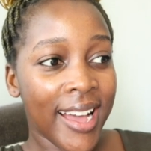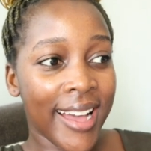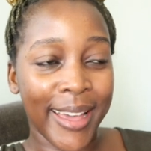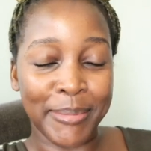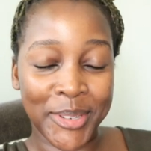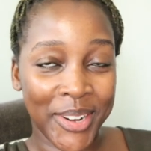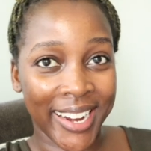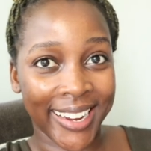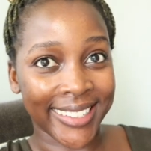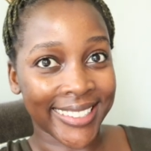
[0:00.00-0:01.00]
I am
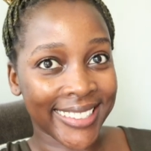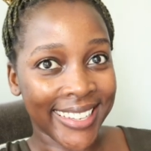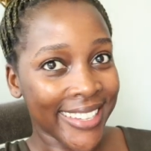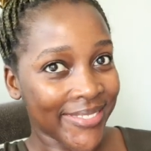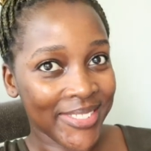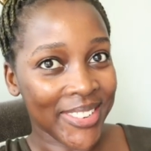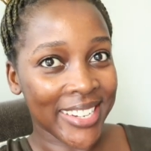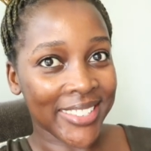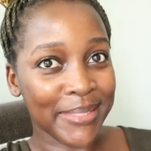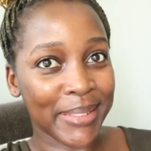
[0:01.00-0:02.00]
trying
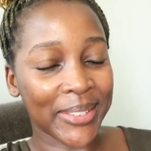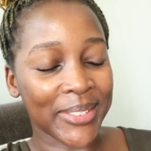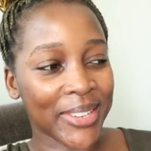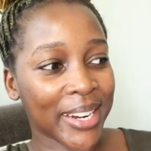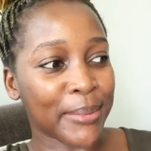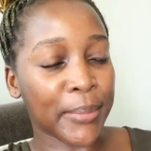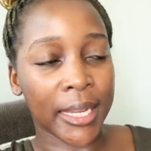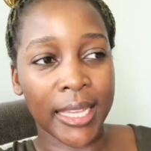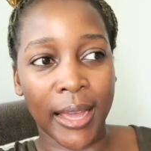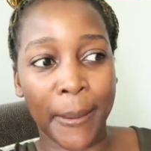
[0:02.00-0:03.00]
to get back on track,
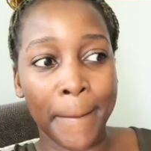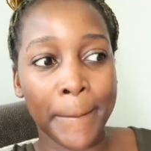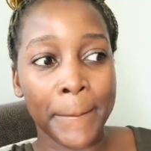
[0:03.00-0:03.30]
but yeah.